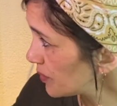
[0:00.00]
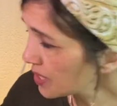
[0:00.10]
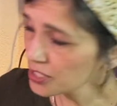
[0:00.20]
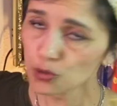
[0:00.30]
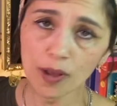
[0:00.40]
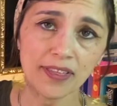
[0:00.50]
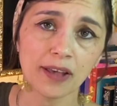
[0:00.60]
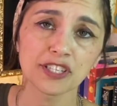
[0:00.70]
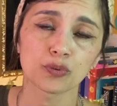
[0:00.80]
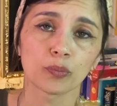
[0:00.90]
The 12th
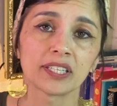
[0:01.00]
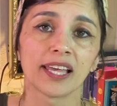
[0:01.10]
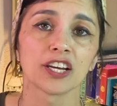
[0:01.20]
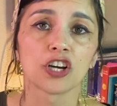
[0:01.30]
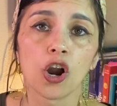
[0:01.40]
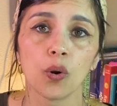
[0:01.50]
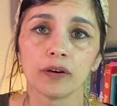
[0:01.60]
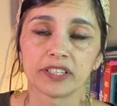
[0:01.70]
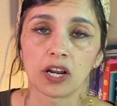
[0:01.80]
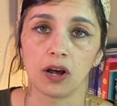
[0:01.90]
house is where we let go
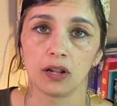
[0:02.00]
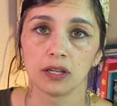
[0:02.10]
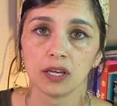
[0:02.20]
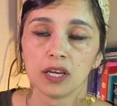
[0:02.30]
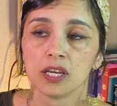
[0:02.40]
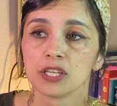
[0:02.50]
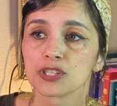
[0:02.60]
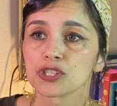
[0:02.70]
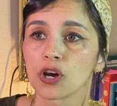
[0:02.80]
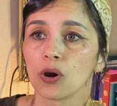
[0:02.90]
of it all.
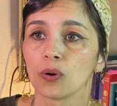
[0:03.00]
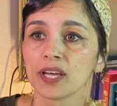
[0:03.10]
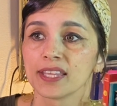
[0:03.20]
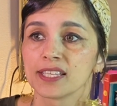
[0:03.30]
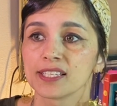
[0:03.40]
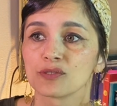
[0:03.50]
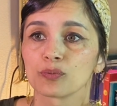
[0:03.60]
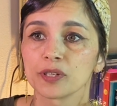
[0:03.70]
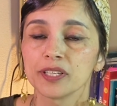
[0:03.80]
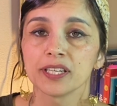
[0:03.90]
So this is
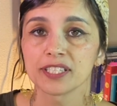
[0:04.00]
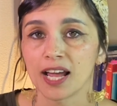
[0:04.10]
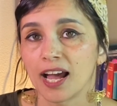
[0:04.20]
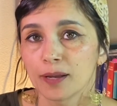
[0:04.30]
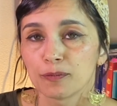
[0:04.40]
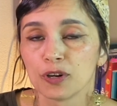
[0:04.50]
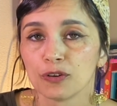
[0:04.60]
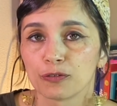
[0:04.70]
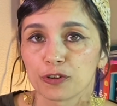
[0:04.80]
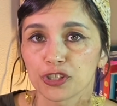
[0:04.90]
really a time
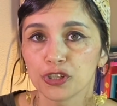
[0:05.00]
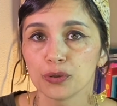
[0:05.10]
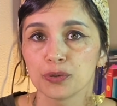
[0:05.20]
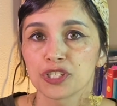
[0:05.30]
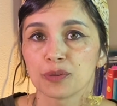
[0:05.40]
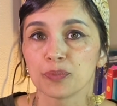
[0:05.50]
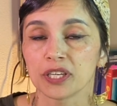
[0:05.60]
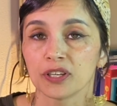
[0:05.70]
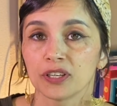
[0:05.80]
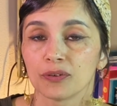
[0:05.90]
for you to
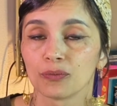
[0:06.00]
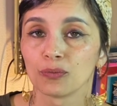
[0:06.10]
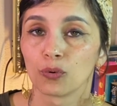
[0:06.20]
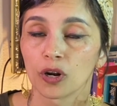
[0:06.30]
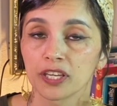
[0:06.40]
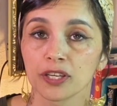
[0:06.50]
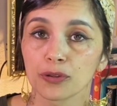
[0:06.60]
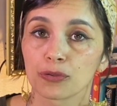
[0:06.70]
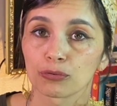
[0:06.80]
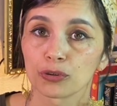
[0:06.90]
be working
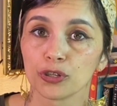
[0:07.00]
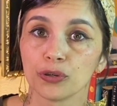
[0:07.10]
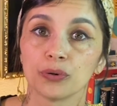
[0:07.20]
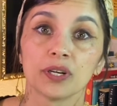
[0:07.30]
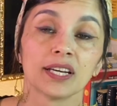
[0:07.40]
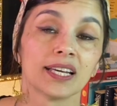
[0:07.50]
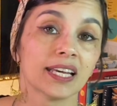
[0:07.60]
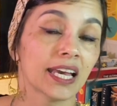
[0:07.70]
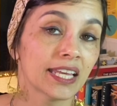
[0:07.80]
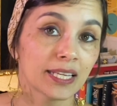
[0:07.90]
through
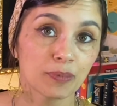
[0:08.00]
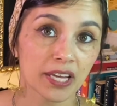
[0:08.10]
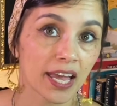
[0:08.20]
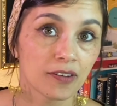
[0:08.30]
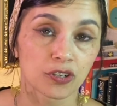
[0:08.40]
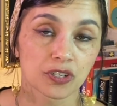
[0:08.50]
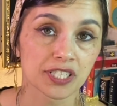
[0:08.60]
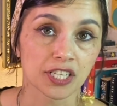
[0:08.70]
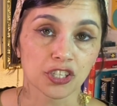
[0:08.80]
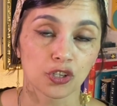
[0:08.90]
any behaviors
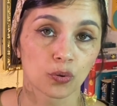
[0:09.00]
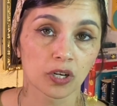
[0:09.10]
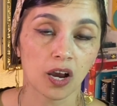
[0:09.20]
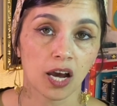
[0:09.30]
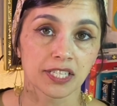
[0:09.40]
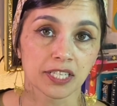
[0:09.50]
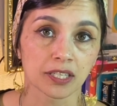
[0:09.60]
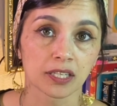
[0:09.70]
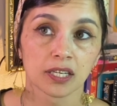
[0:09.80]
that you are causing,